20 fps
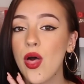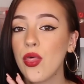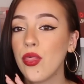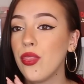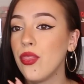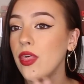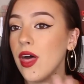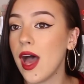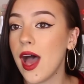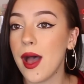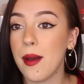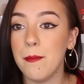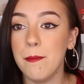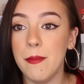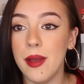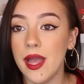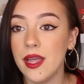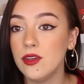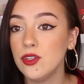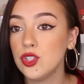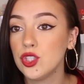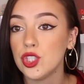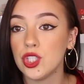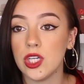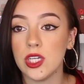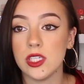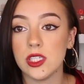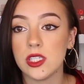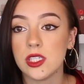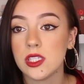that men
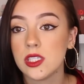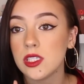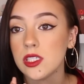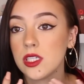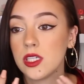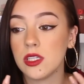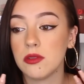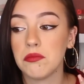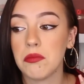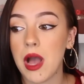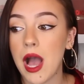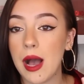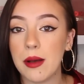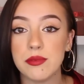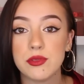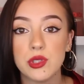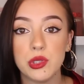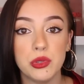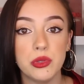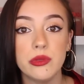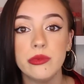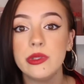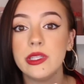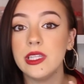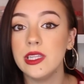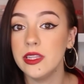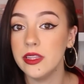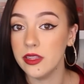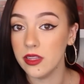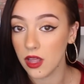just
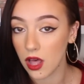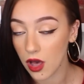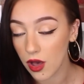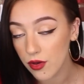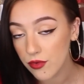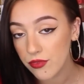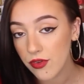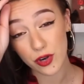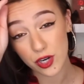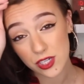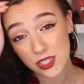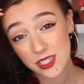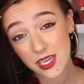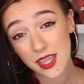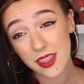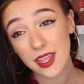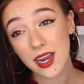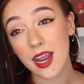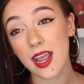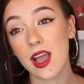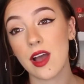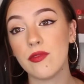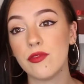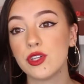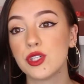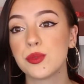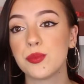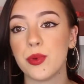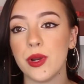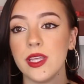absolutely love. First day that I
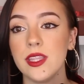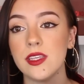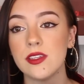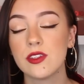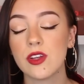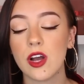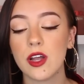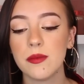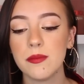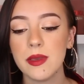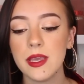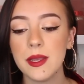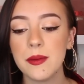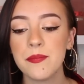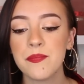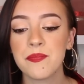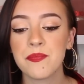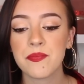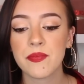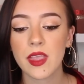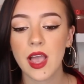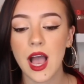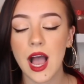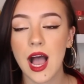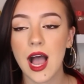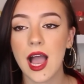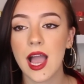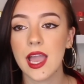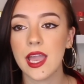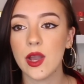ever sprayed this on me,
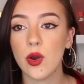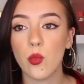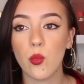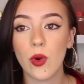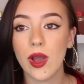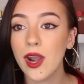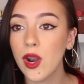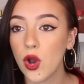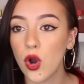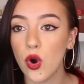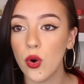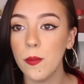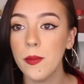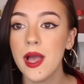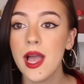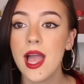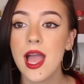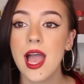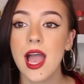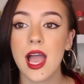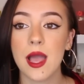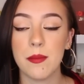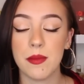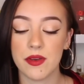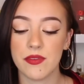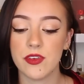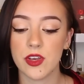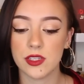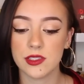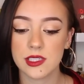I went home, and
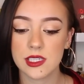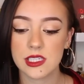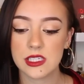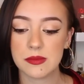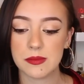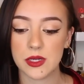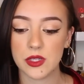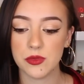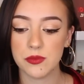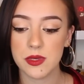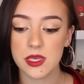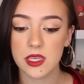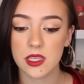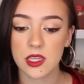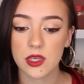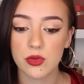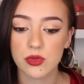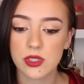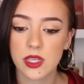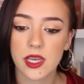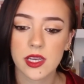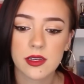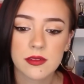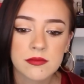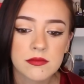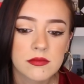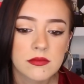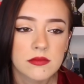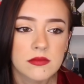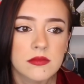my fiance smelled me, and he was like,
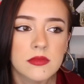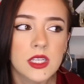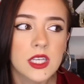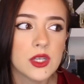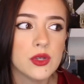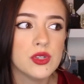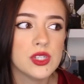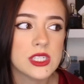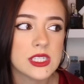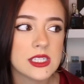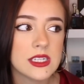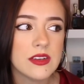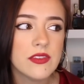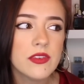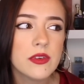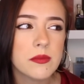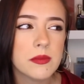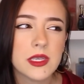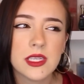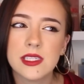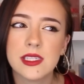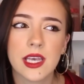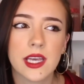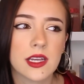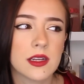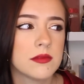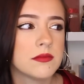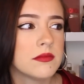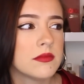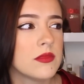he was sniffing me. He's
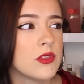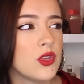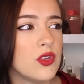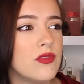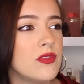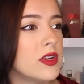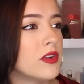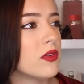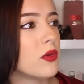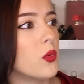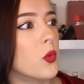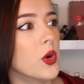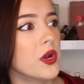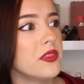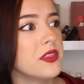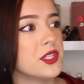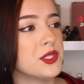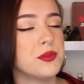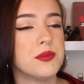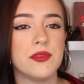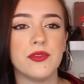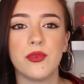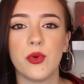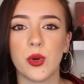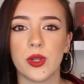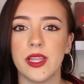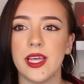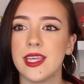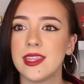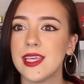like, you've never worn this
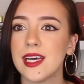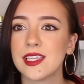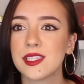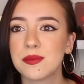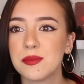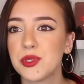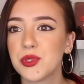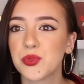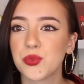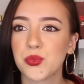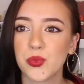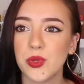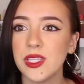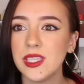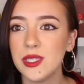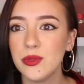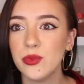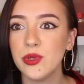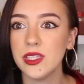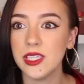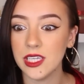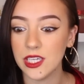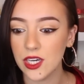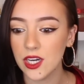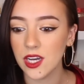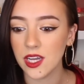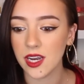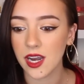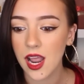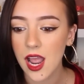before. Like, that smells really, really
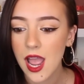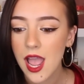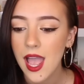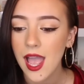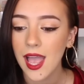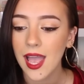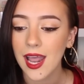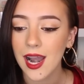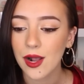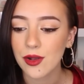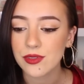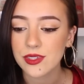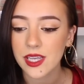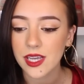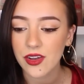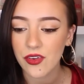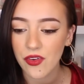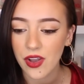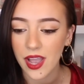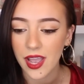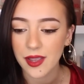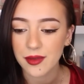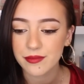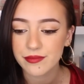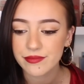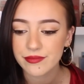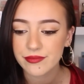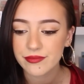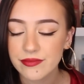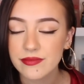good. And I was like, okay,
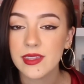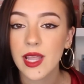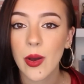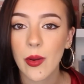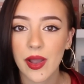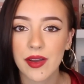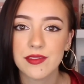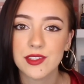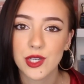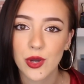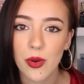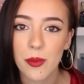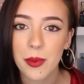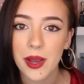now I have to go and